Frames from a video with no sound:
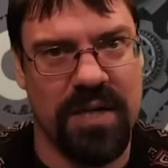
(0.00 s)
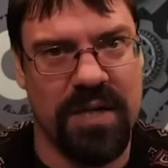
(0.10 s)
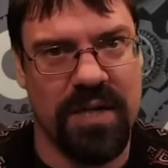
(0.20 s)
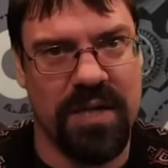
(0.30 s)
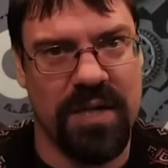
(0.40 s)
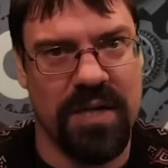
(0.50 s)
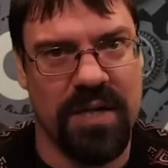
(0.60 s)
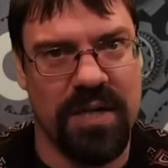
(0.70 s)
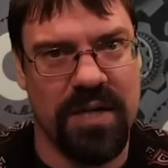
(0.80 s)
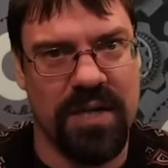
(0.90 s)

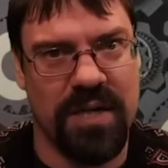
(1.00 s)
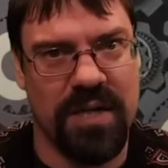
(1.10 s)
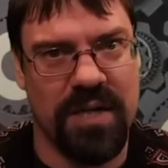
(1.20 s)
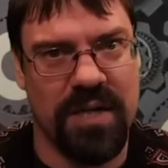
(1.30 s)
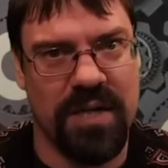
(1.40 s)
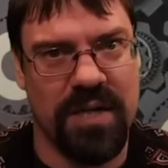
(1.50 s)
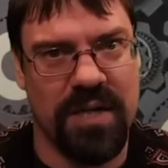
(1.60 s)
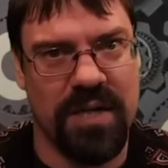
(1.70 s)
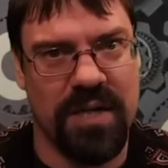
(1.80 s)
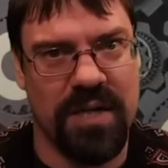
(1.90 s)

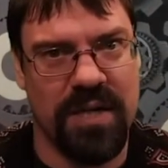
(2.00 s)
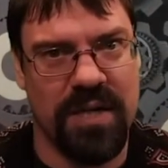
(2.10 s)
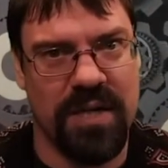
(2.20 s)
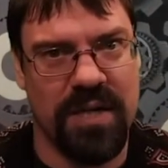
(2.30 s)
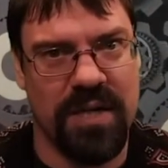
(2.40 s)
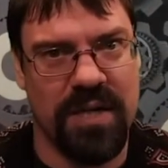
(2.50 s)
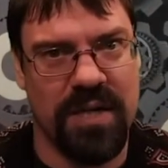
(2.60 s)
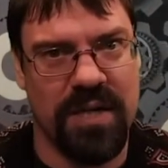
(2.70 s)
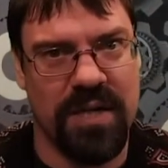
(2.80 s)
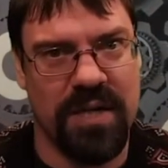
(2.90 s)

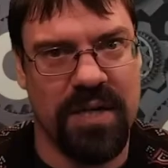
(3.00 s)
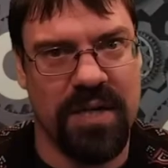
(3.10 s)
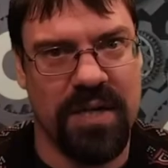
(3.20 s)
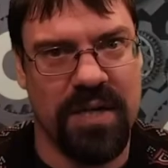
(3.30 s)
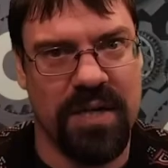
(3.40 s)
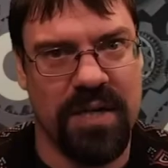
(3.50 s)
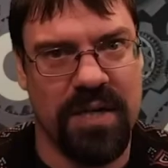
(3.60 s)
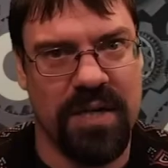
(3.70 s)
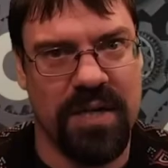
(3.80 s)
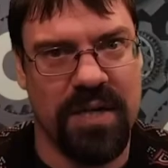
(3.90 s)

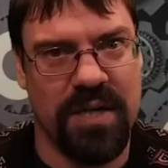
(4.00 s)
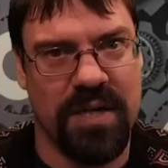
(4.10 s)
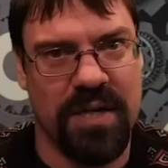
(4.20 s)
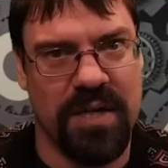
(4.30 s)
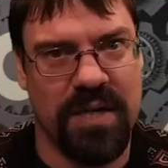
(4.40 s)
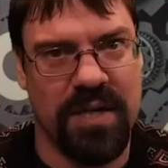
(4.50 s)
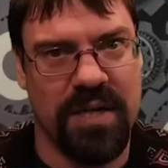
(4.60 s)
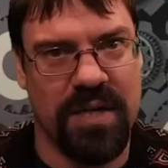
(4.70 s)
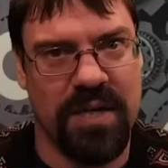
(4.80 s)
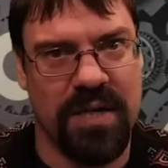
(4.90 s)

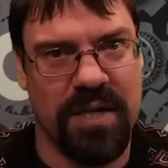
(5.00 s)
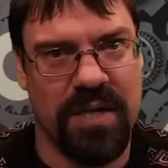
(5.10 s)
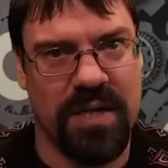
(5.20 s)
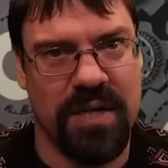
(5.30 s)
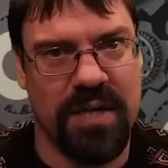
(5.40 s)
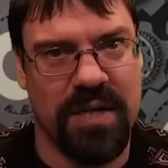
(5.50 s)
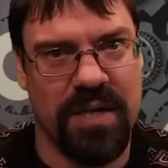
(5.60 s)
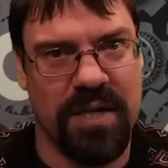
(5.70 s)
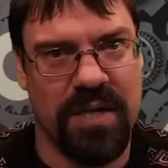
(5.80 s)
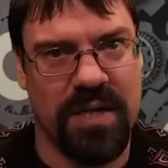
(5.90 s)

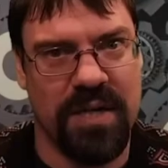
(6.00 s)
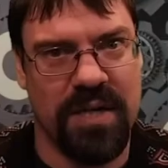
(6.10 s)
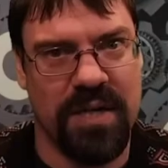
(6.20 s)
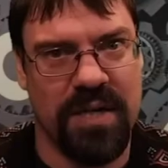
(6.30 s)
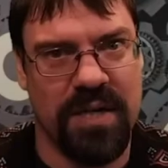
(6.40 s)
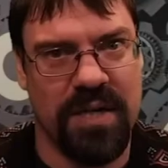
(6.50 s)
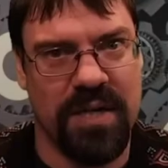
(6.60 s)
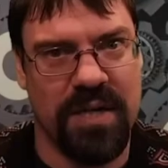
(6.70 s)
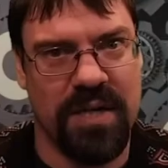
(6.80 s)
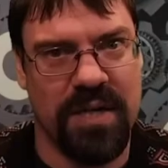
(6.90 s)

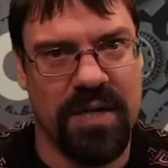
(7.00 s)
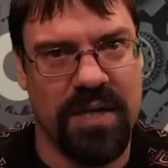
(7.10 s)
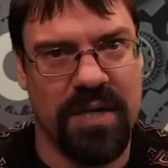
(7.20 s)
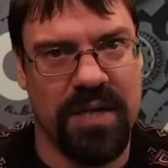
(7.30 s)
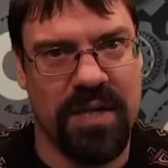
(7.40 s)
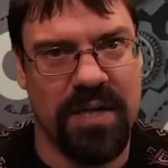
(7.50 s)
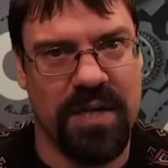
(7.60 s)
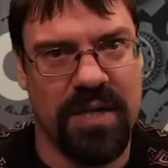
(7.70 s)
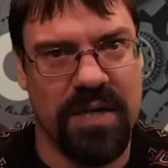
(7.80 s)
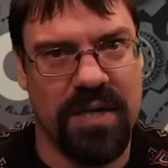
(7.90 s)
(not speaking)